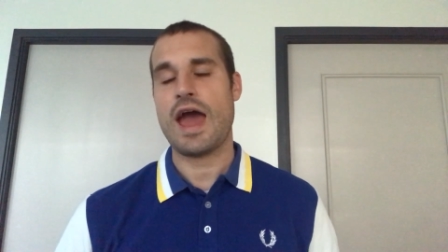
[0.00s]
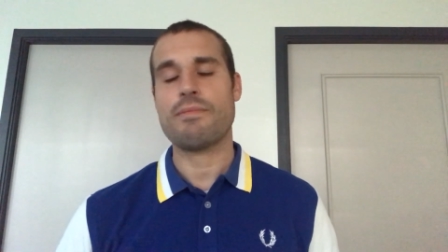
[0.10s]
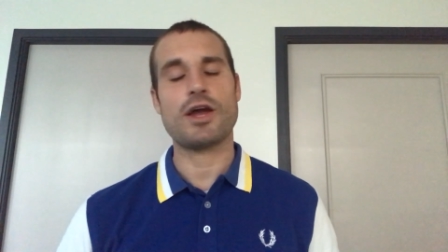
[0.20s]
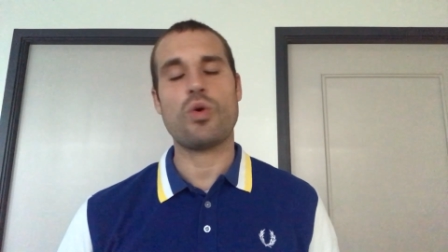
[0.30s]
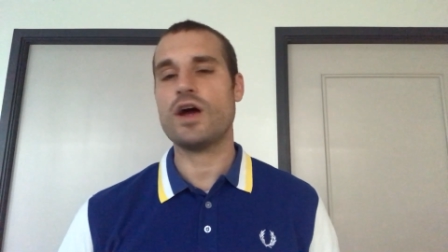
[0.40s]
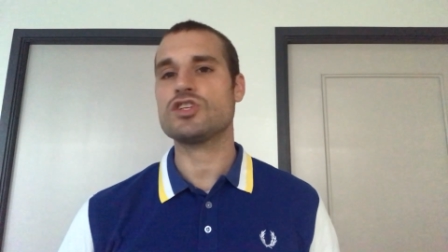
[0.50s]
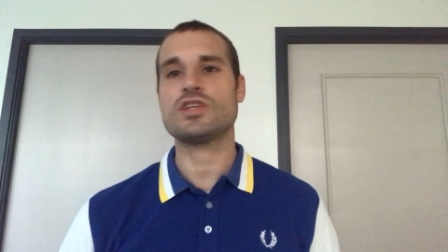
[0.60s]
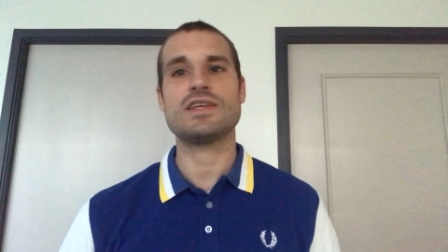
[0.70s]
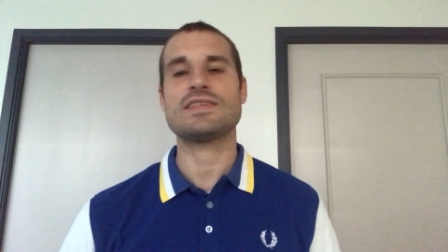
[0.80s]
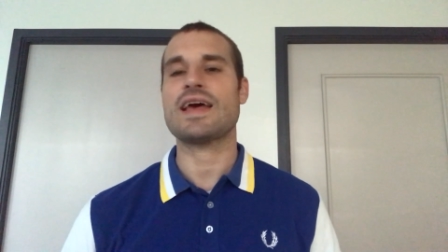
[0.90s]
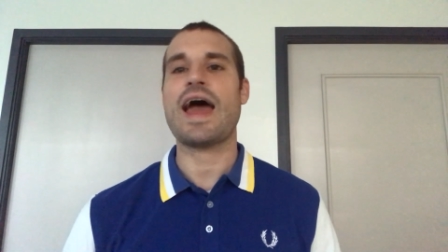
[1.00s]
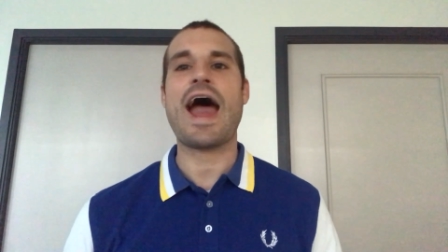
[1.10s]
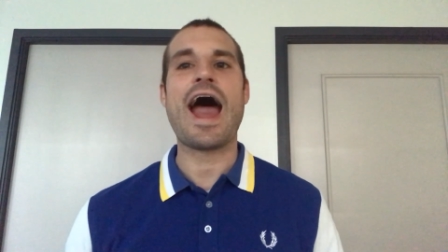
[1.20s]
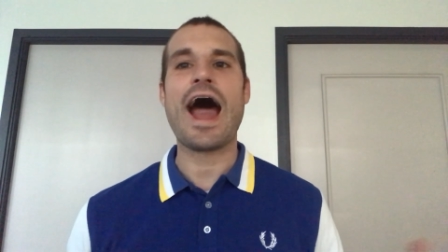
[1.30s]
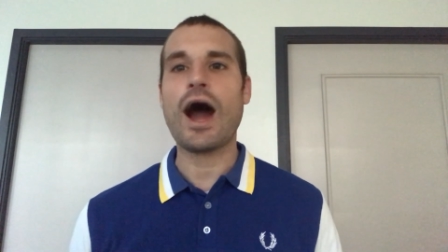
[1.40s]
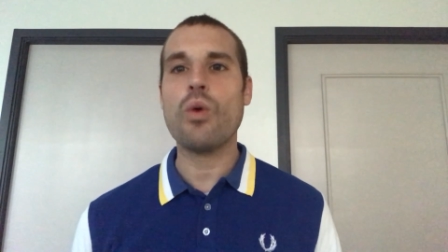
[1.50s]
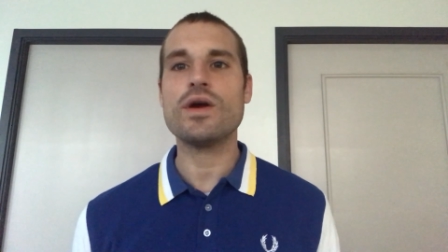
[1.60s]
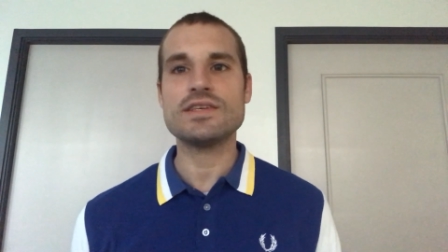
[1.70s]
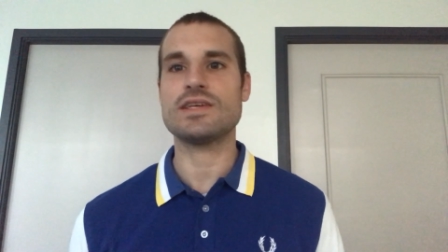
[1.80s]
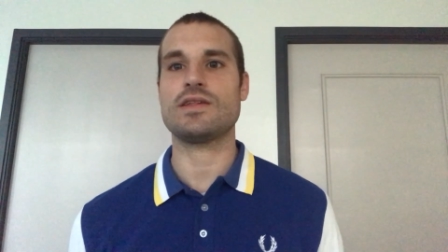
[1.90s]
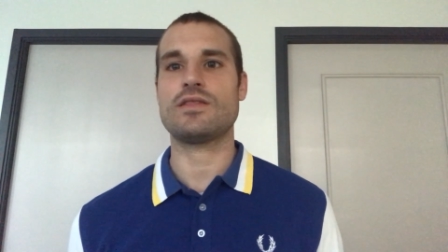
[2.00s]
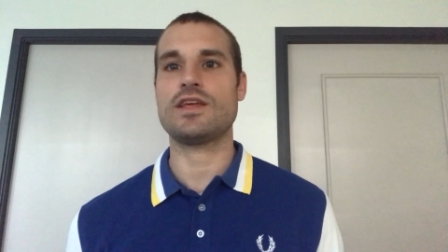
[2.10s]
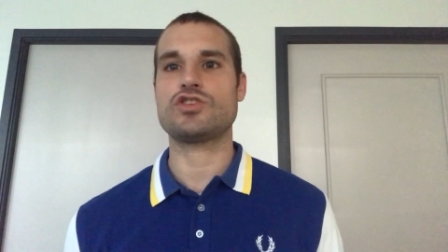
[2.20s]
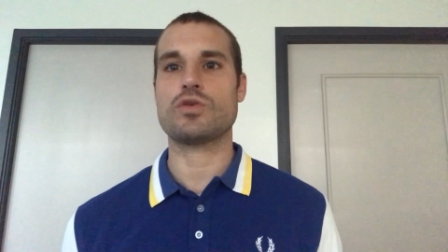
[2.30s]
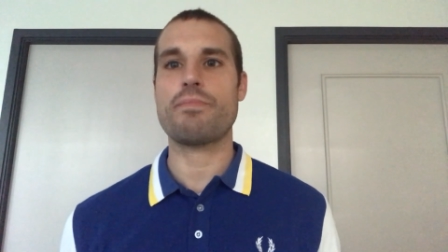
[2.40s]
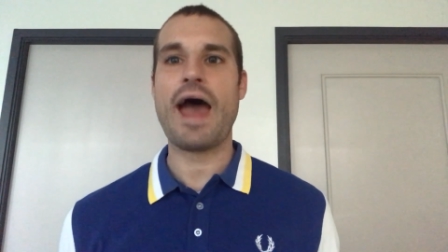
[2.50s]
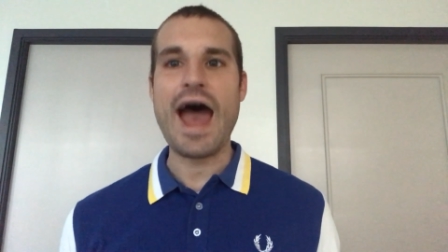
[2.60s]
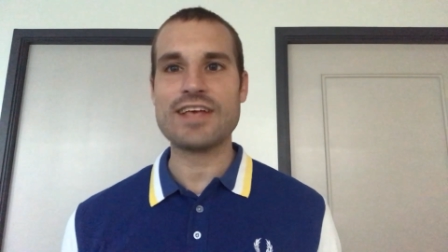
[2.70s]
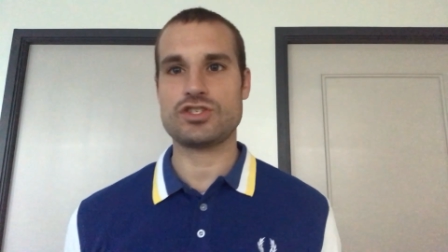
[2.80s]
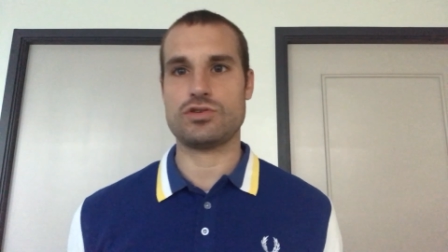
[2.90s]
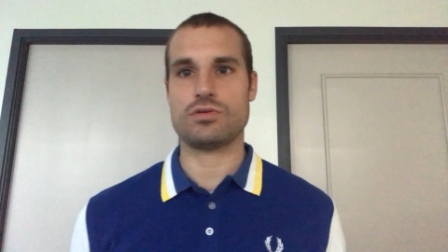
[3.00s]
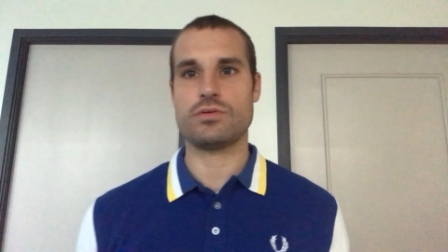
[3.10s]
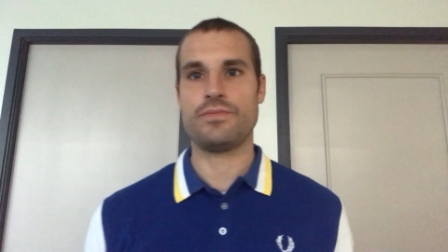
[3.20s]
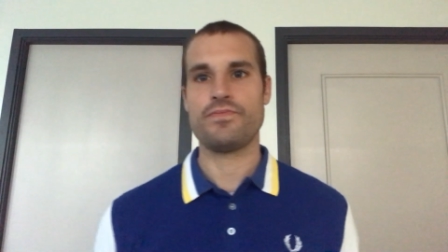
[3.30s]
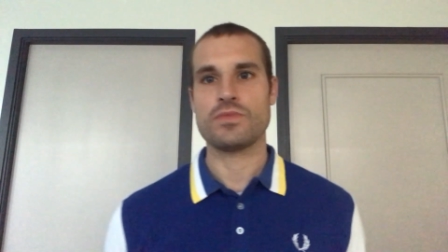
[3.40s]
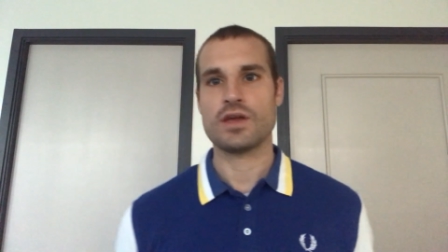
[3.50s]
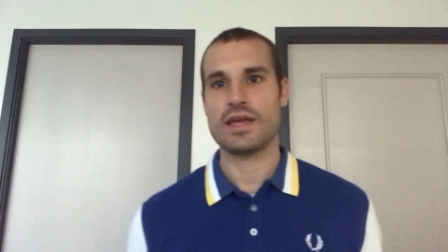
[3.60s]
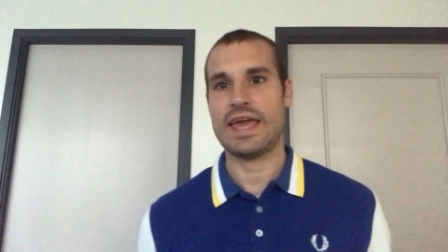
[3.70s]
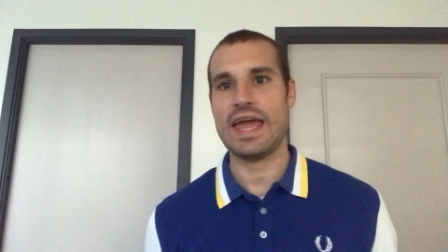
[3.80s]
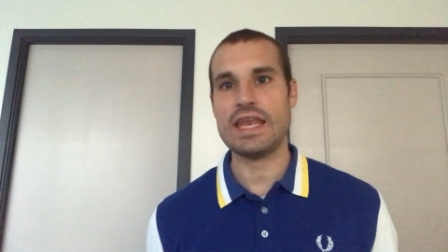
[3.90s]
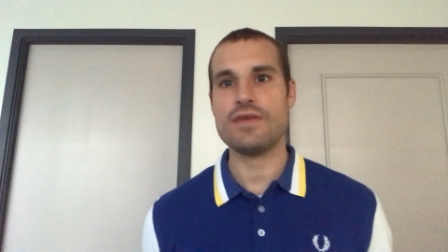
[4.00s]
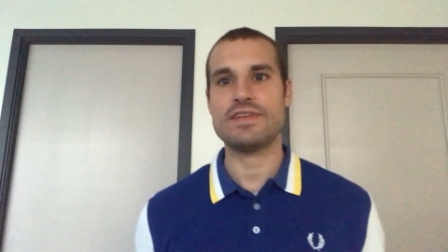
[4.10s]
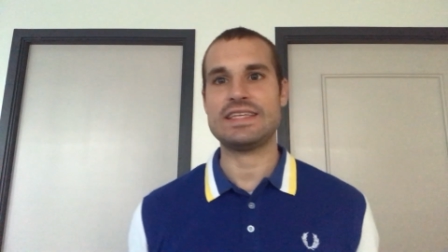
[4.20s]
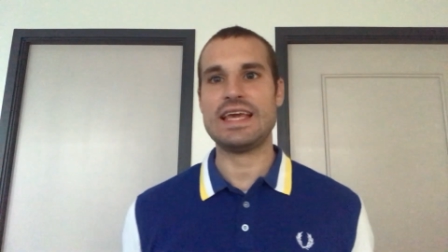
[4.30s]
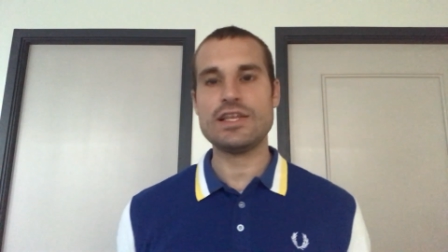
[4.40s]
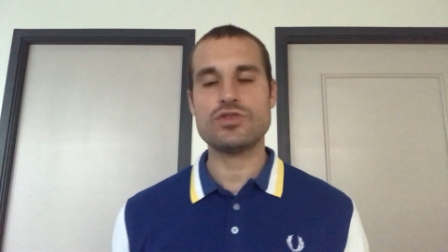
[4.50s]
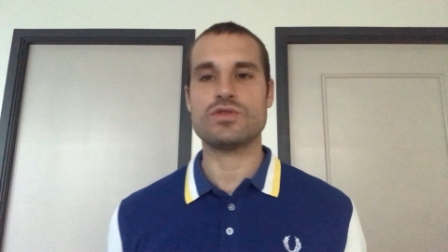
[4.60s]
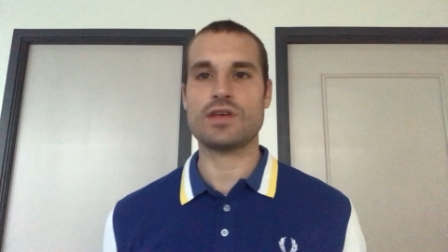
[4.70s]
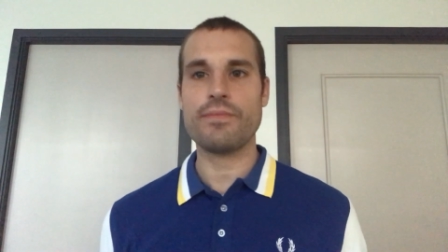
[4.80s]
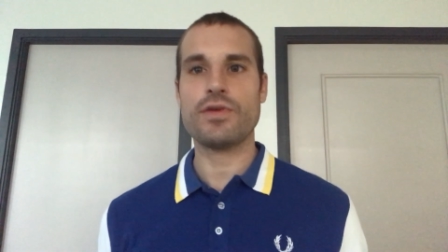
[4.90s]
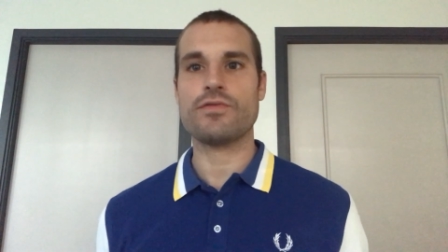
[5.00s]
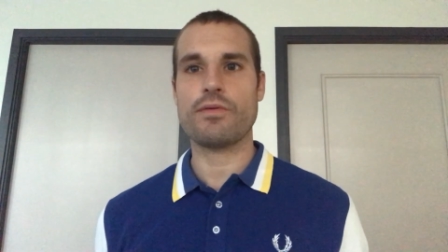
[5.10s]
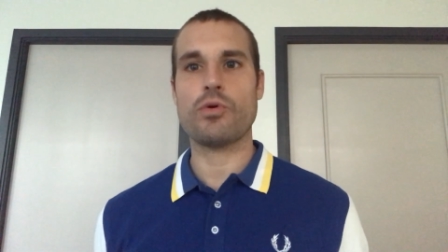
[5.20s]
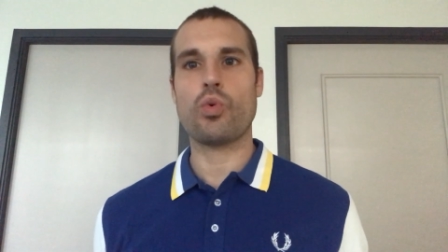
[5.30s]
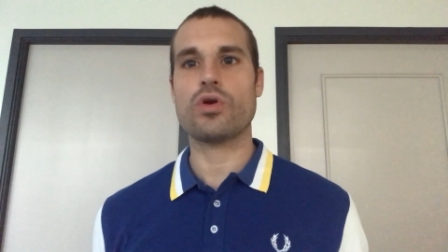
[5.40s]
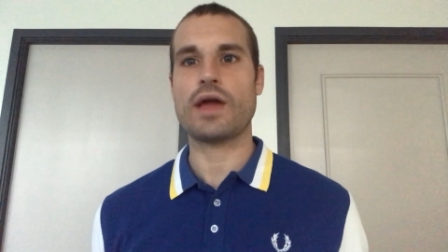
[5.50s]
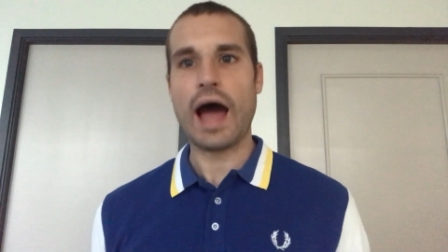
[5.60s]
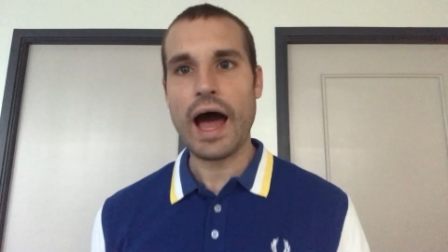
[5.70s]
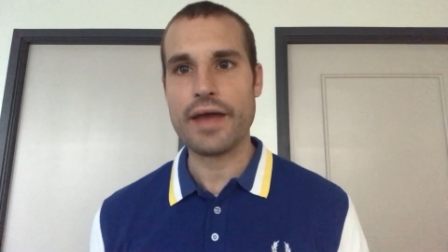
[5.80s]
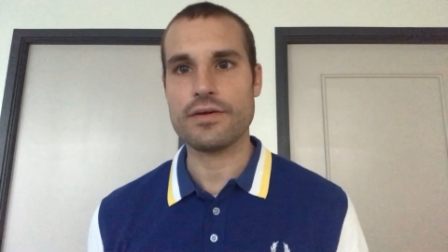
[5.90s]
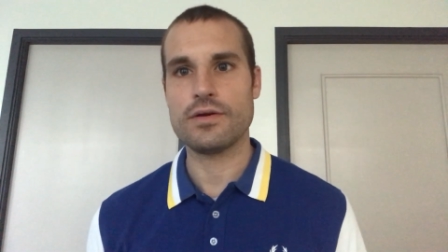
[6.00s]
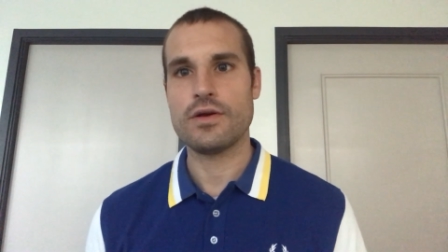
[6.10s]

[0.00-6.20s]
And my question is how is it that your pastor can't even teach you something from the Word of God?